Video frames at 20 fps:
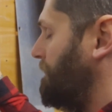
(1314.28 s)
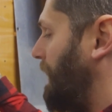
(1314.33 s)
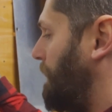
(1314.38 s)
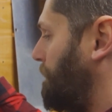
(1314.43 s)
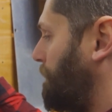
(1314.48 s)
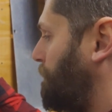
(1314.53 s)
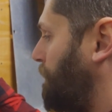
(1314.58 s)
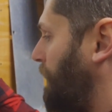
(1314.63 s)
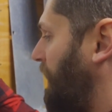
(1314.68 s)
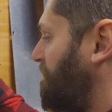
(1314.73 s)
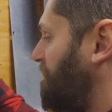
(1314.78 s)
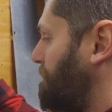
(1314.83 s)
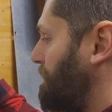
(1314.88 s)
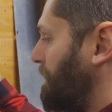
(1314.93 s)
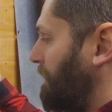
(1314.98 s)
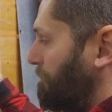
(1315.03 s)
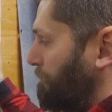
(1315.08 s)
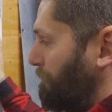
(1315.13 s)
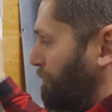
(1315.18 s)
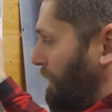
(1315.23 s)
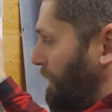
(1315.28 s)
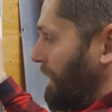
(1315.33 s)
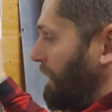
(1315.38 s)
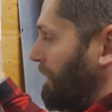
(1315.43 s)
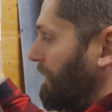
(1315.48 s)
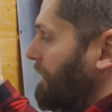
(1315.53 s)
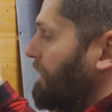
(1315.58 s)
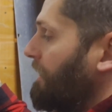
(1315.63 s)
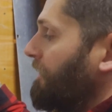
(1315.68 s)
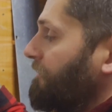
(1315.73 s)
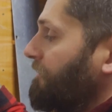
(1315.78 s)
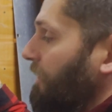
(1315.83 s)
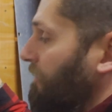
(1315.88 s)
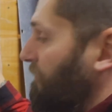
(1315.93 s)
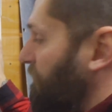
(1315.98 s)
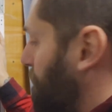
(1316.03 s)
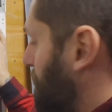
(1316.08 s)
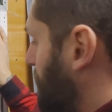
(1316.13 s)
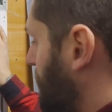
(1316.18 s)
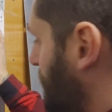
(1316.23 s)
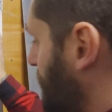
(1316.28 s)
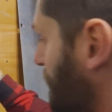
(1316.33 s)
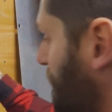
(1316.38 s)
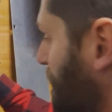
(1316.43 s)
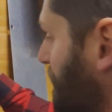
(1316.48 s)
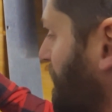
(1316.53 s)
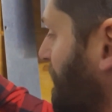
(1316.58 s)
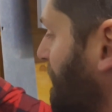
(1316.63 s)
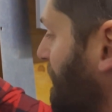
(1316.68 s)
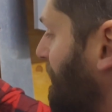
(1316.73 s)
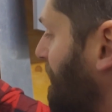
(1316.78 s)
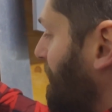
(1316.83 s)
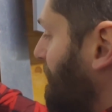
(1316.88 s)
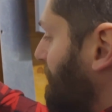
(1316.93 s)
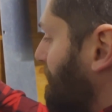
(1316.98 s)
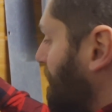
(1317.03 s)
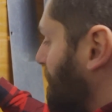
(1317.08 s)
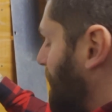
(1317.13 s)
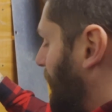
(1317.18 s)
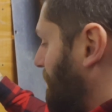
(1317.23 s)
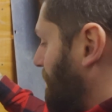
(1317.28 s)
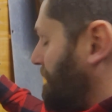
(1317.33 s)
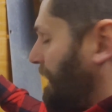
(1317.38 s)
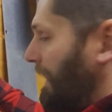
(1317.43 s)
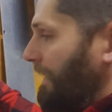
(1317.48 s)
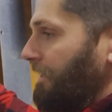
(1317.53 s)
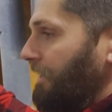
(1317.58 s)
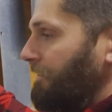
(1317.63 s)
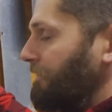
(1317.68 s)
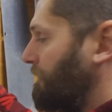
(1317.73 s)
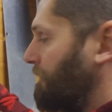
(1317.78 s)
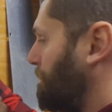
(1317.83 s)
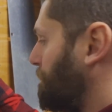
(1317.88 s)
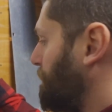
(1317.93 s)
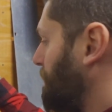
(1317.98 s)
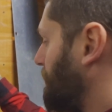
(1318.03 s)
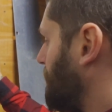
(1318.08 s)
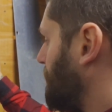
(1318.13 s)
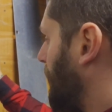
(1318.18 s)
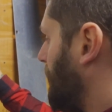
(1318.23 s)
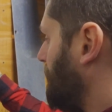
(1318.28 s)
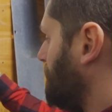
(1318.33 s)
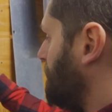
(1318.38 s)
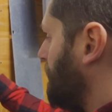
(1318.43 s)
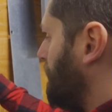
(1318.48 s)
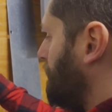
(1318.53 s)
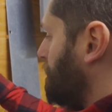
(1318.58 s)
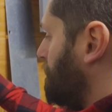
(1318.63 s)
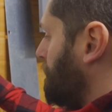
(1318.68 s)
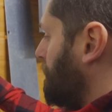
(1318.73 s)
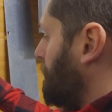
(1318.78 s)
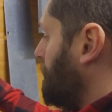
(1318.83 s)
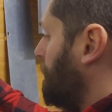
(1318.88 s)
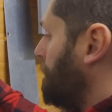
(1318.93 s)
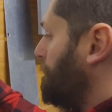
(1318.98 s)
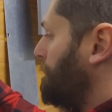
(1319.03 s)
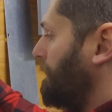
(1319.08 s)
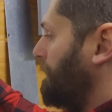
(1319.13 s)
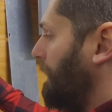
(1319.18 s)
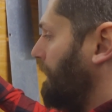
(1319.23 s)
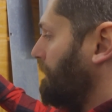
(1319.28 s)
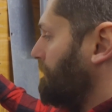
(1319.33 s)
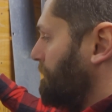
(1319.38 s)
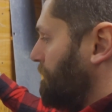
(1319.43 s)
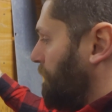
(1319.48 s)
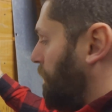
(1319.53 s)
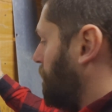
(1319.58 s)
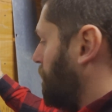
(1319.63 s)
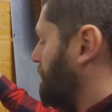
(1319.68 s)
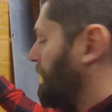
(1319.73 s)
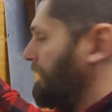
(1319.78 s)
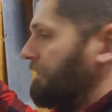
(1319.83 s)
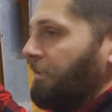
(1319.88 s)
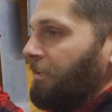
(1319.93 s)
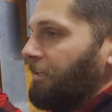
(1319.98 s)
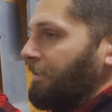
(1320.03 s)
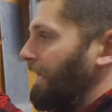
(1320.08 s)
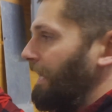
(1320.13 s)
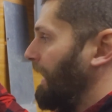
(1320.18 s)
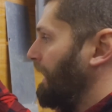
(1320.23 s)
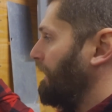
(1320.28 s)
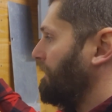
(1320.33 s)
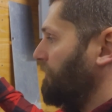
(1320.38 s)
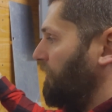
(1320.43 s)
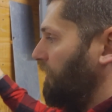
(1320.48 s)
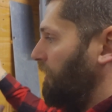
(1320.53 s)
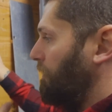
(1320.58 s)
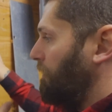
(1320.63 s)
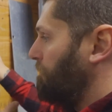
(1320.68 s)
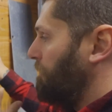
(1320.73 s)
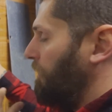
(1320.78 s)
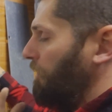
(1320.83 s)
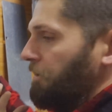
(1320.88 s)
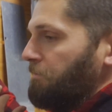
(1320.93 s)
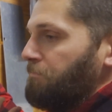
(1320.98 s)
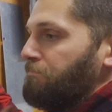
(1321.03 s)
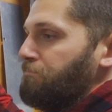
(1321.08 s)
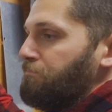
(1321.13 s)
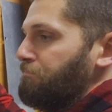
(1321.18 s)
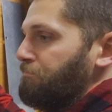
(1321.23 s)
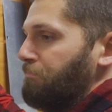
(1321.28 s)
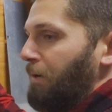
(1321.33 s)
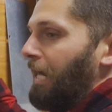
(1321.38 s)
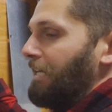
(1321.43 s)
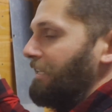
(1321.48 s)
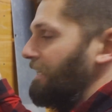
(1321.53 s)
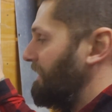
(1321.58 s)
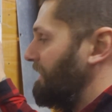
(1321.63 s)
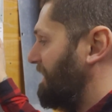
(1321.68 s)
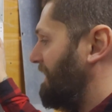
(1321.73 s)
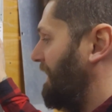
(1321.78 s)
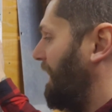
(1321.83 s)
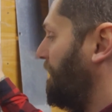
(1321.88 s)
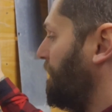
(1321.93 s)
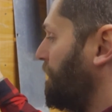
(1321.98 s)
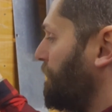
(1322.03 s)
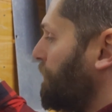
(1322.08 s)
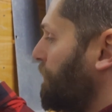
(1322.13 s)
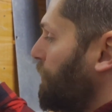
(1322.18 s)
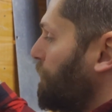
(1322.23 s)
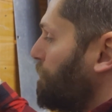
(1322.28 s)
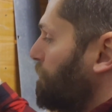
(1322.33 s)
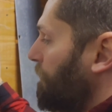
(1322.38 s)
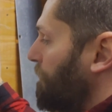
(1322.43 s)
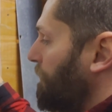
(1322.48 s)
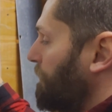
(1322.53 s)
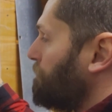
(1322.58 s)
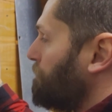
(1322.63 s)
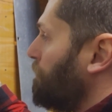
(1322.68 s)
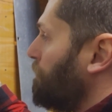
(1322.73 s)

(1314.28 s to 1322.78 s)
not required for me to bring something from here to that side. That's just complete nonsense because it's all connected to the can. It's all already bonded together with this